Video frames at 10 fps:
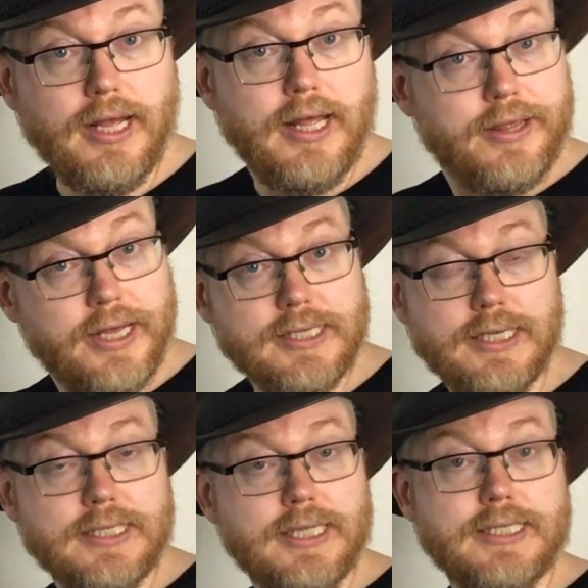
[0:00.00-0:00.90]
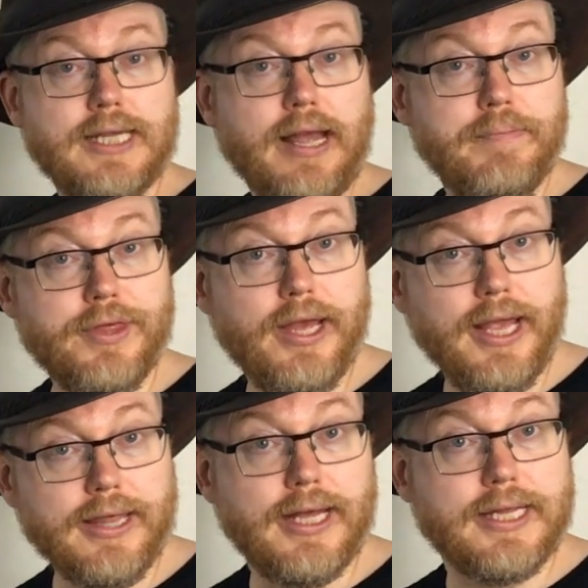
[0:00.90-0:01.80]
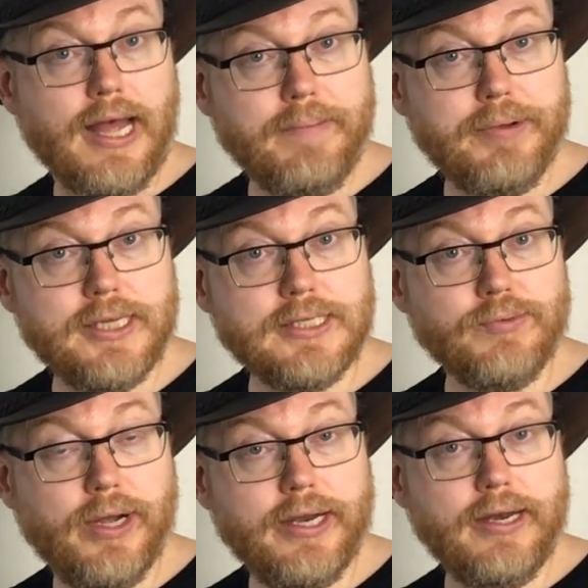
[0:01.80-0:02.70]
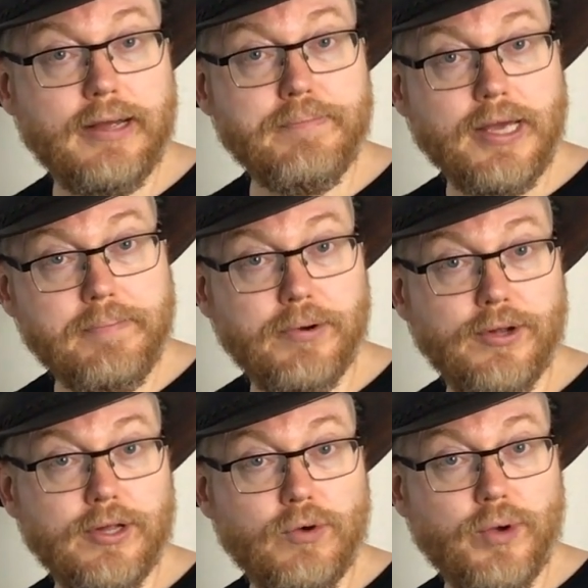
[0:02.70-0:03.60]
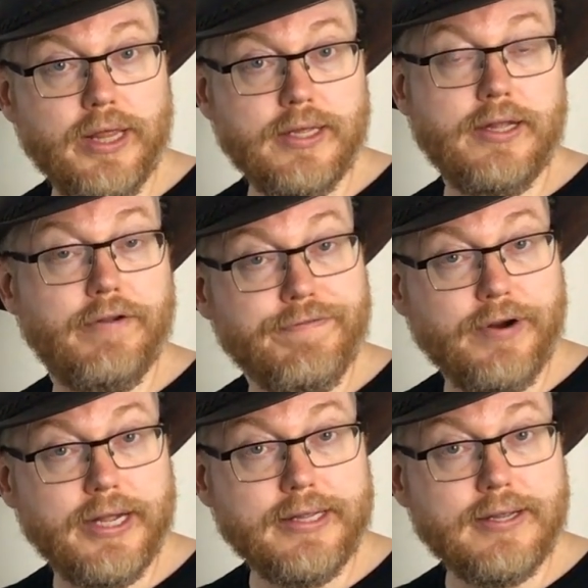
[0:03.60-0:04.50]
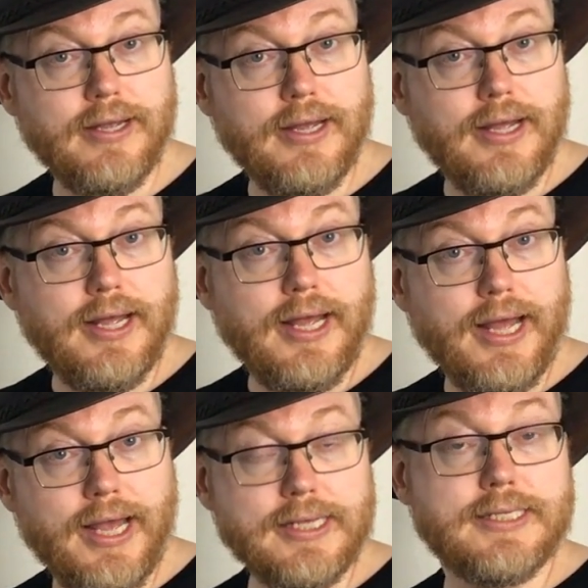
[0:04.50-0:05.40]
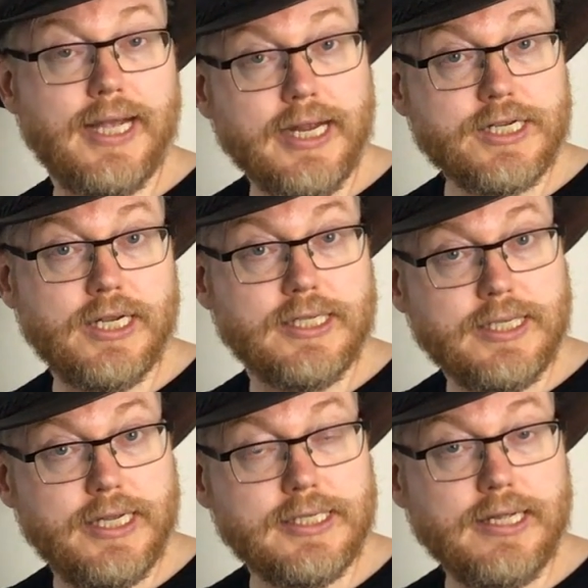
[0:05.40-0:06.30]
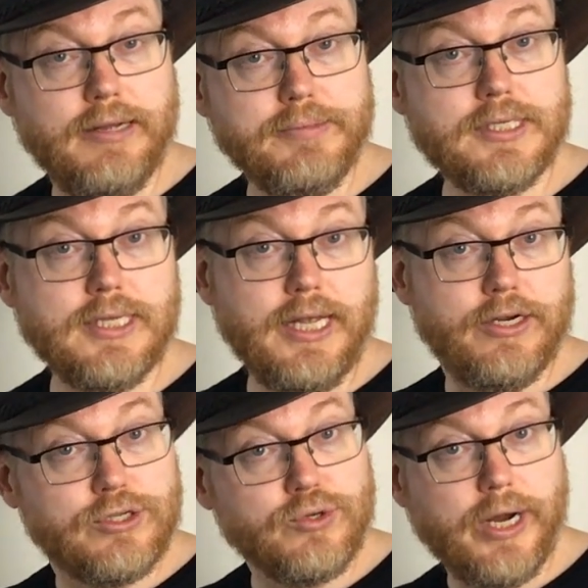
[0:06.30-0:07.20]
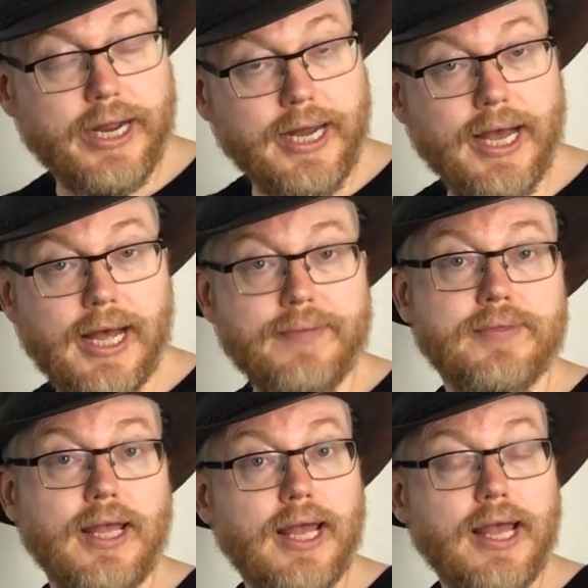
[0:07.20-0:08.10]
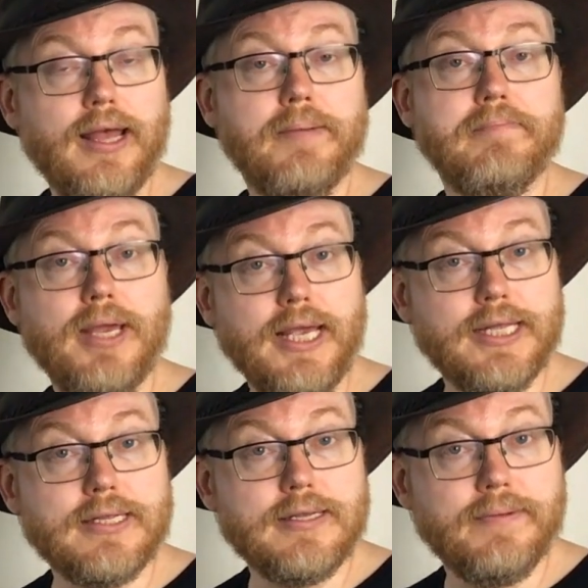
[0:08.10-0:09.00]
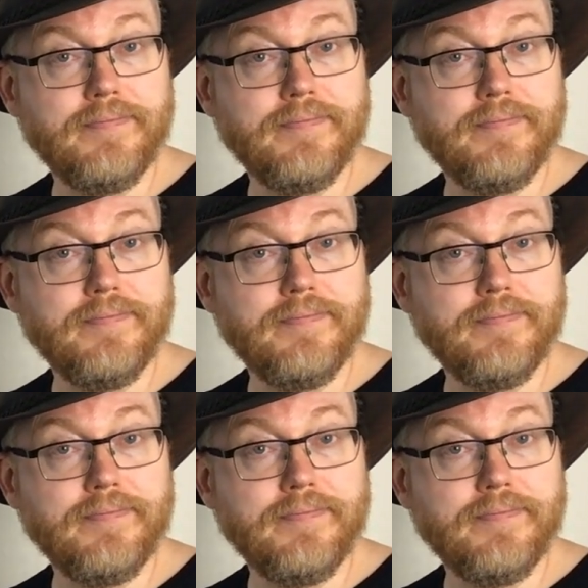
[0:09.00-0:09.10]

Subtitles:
This is the same thing that happens when people with different section systems in Australia meet.